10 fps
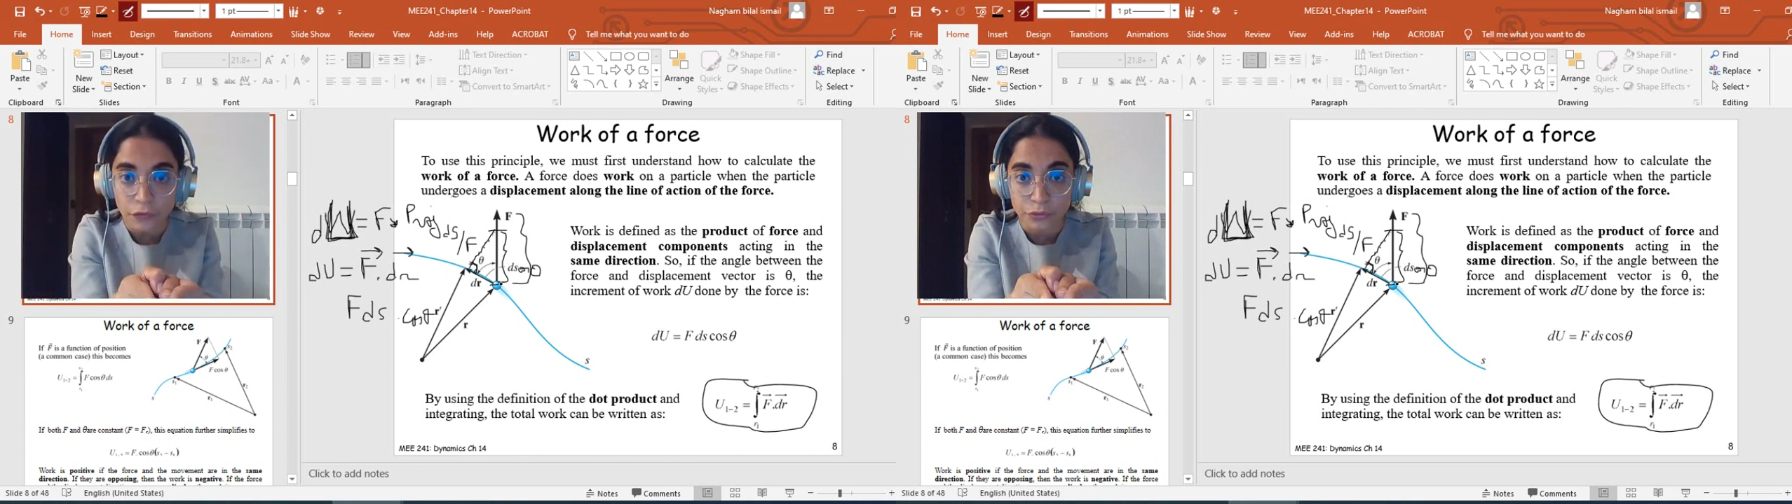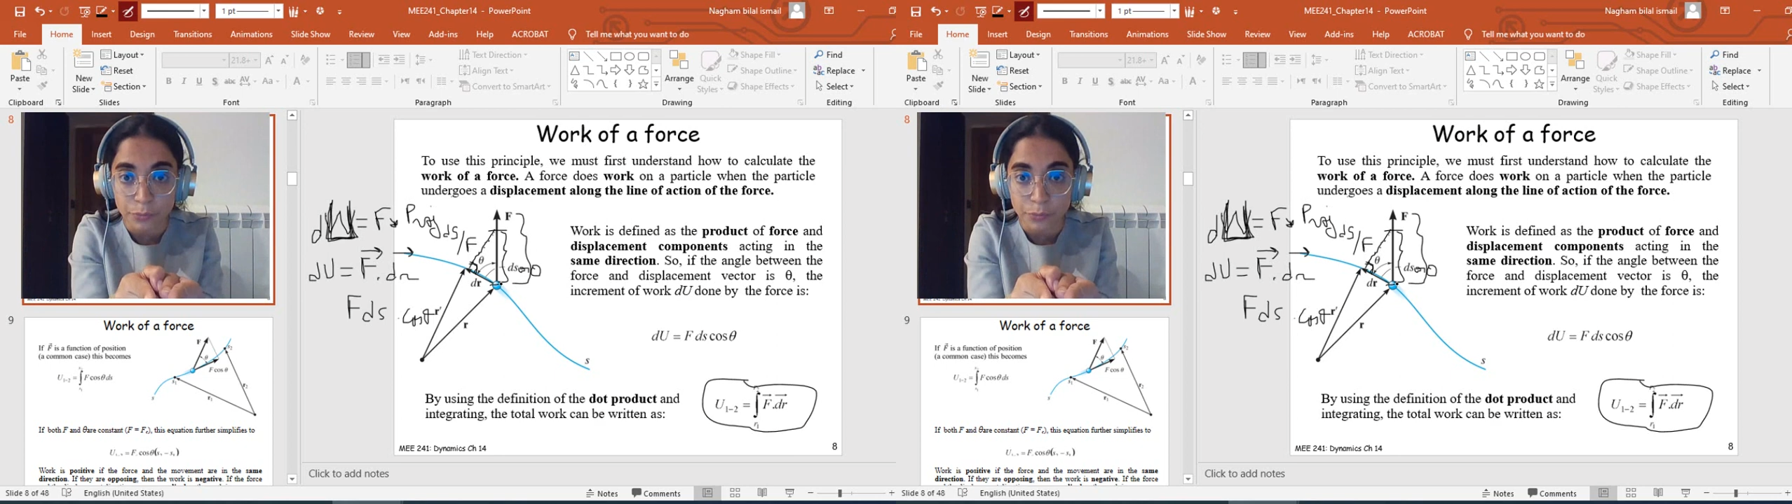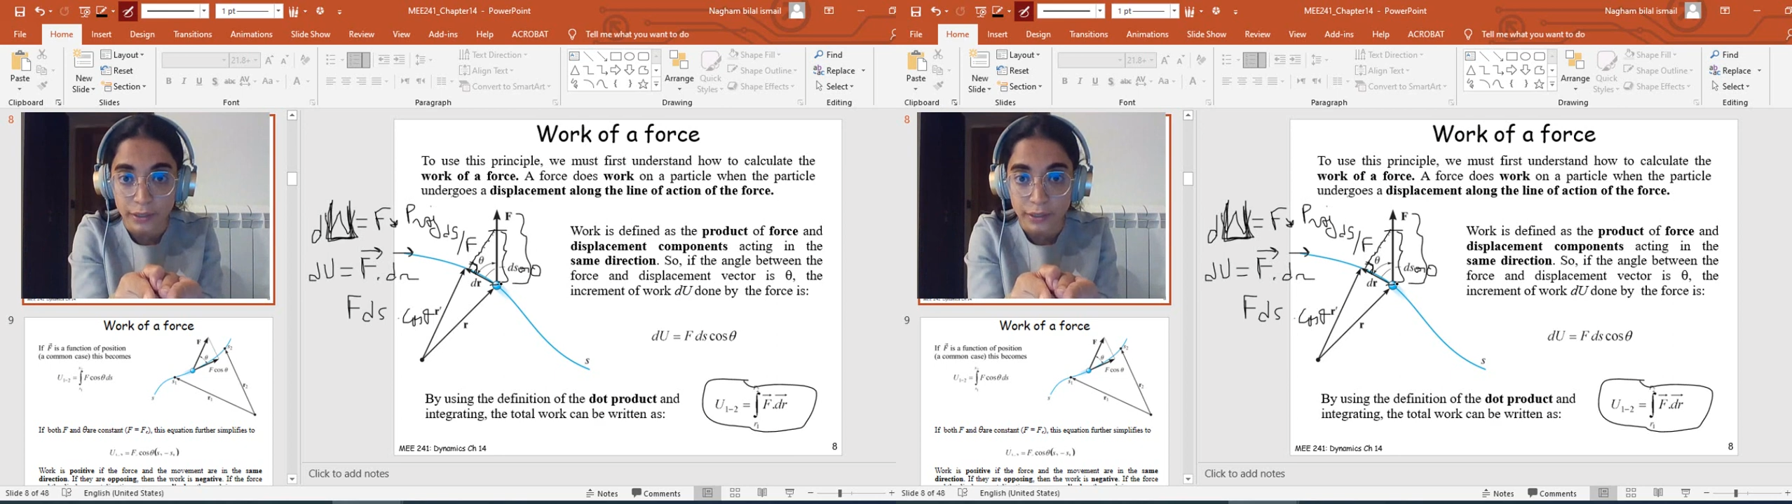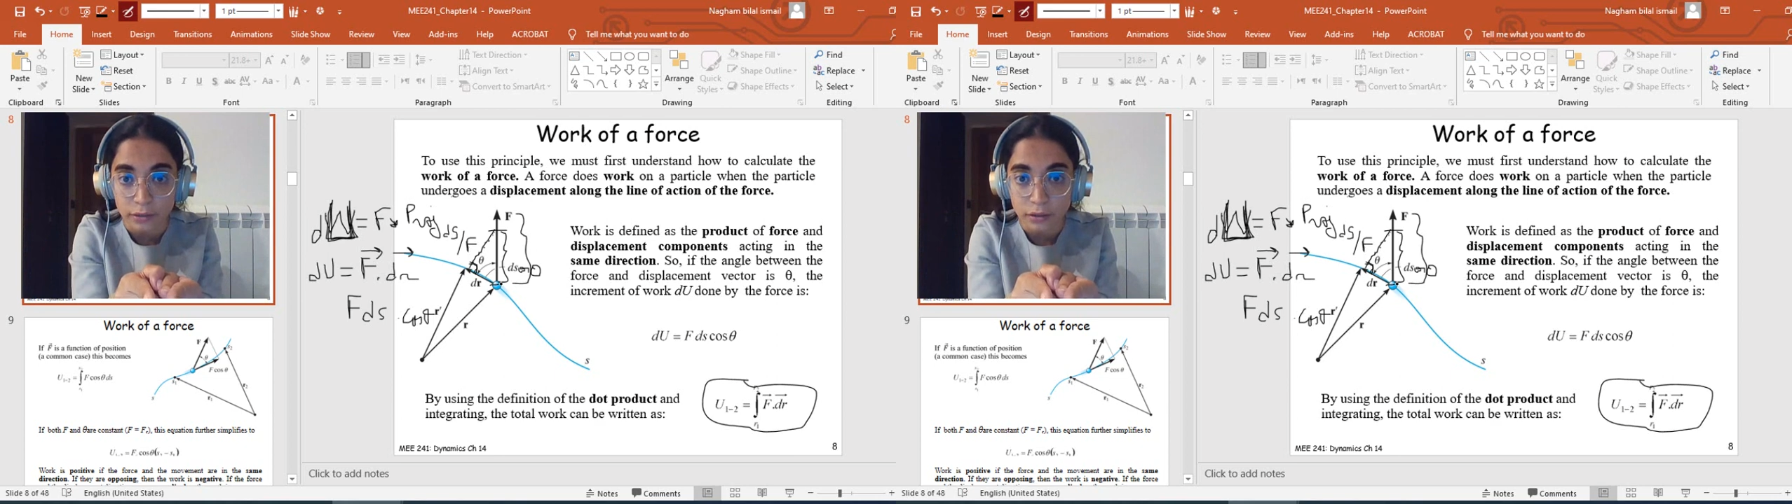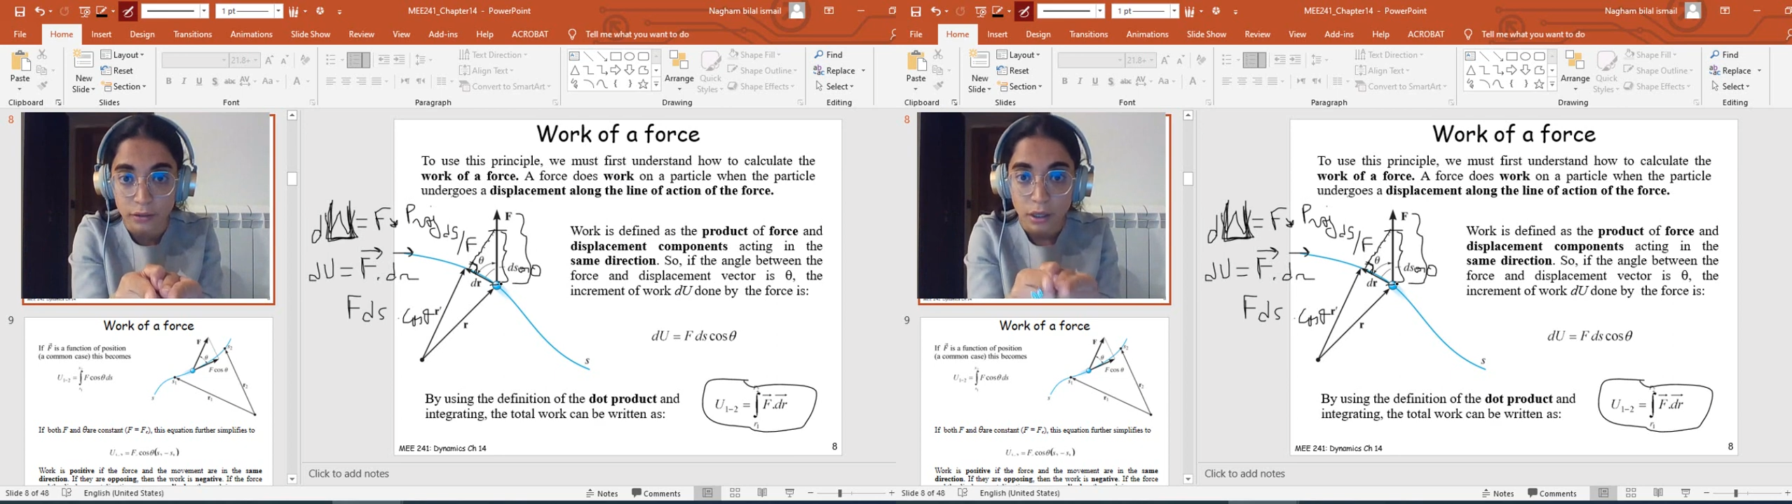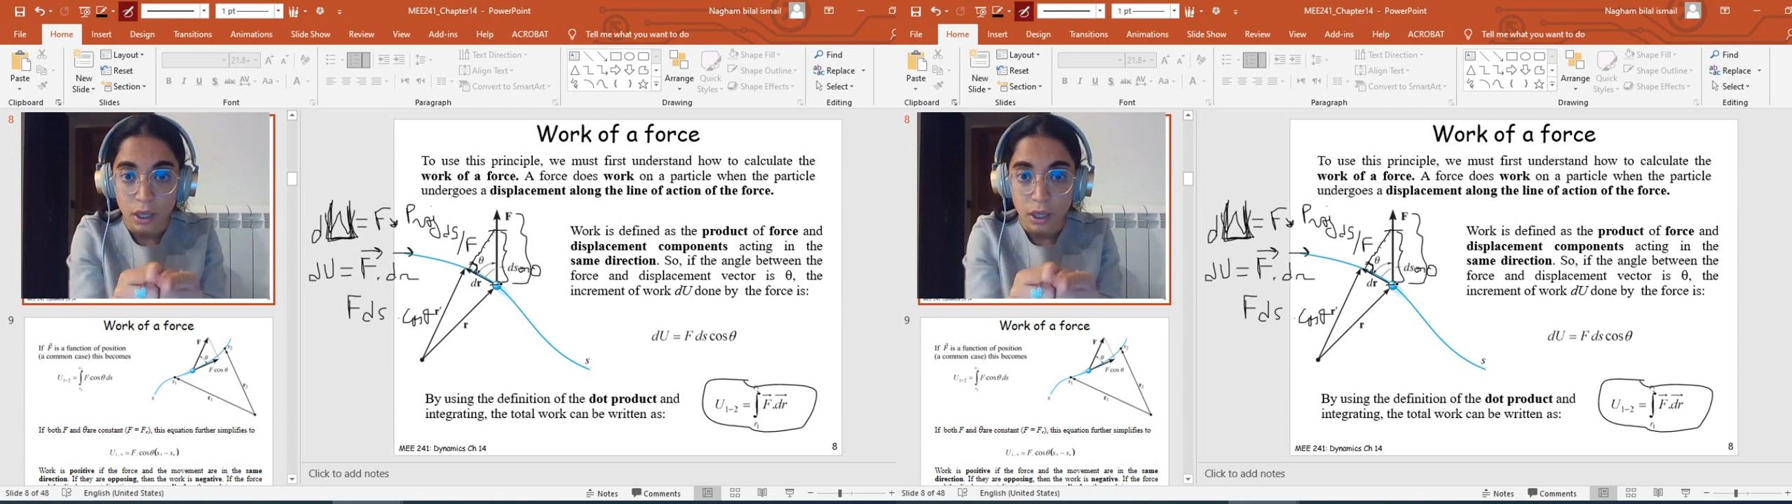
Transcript: of dot product.